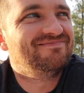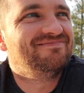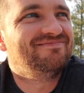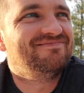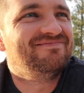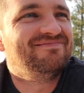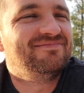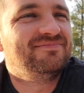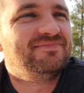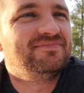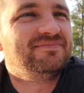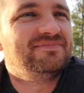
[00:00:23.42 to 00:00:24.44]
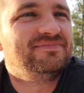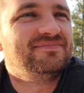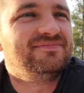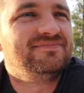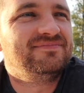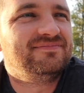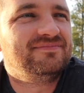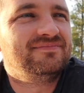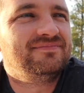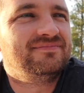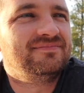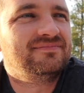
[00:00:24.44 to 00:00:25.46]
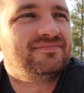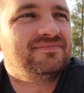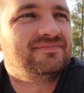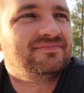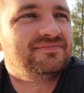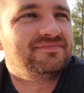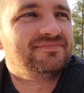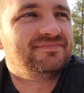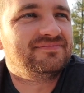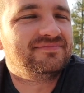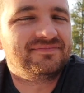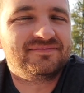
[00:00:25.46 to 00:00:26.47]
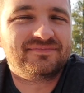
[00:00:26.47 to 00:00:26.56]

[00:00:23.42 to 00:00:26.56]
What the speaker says: [no speech]